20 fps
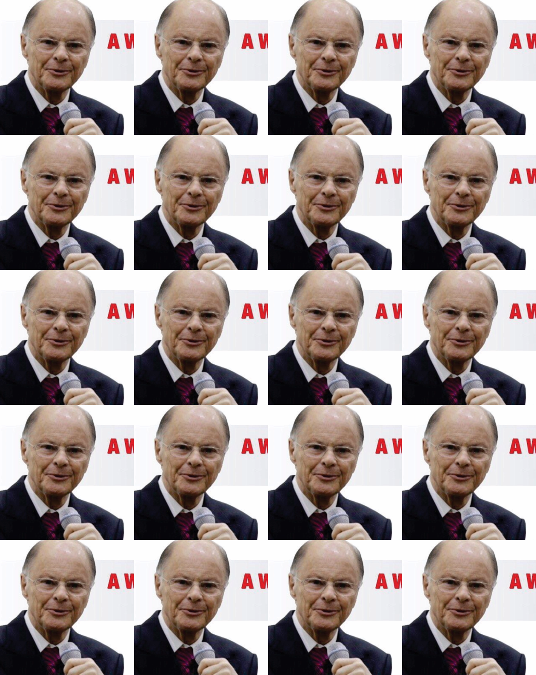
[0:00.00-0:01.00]

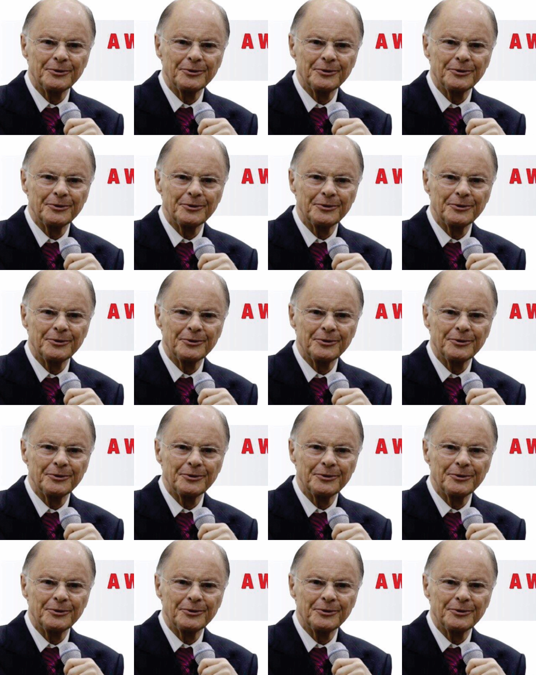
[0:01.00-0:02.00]

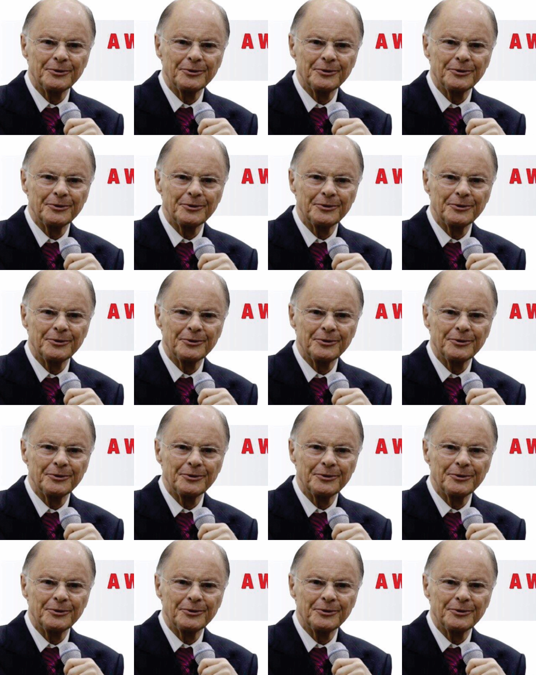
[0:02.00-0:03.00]

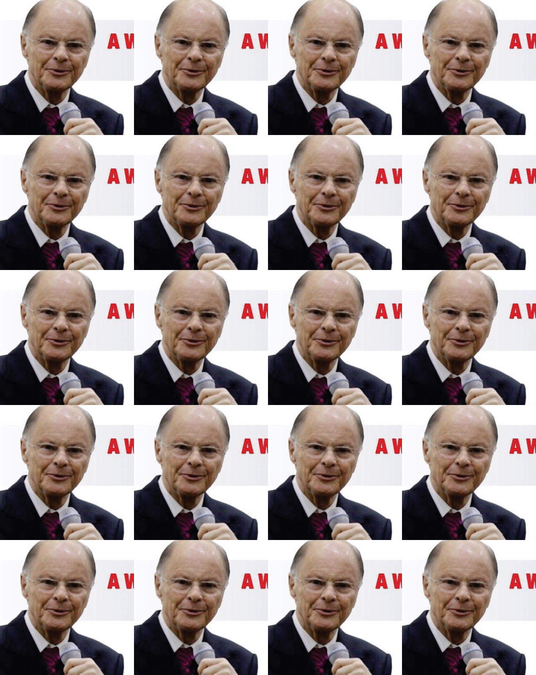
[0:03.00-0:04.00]

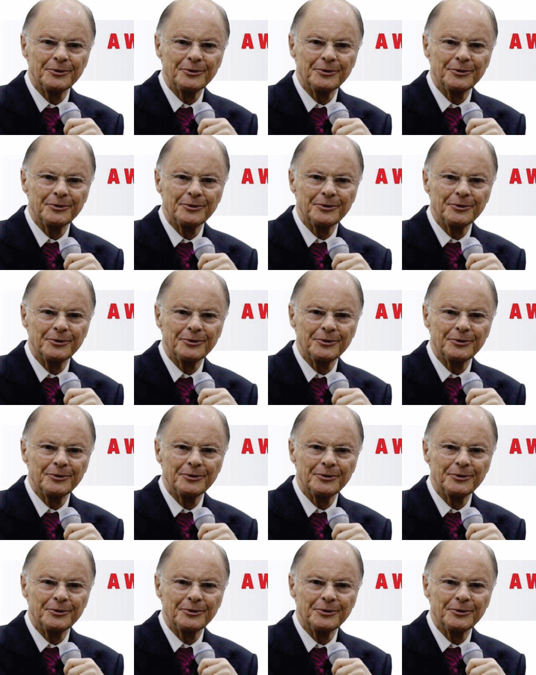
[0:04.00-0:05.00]

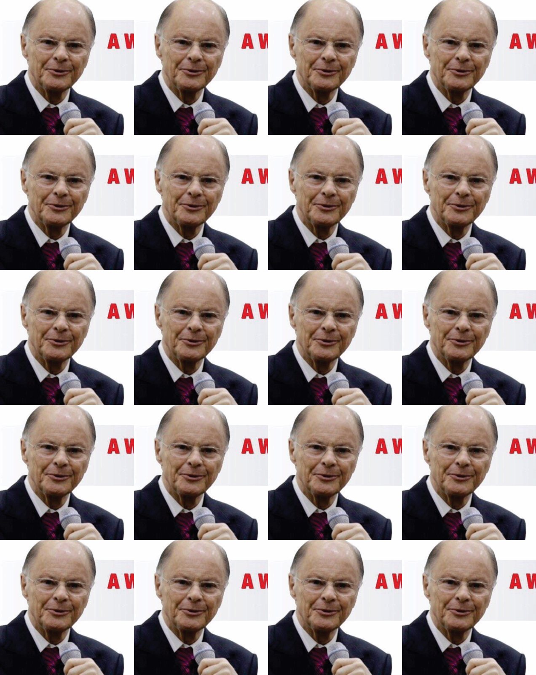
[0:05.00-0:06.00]

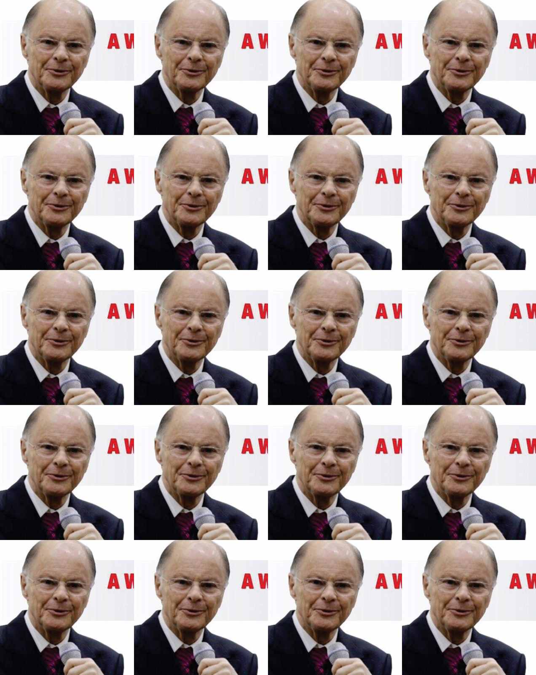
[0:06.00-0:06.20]
[no speech]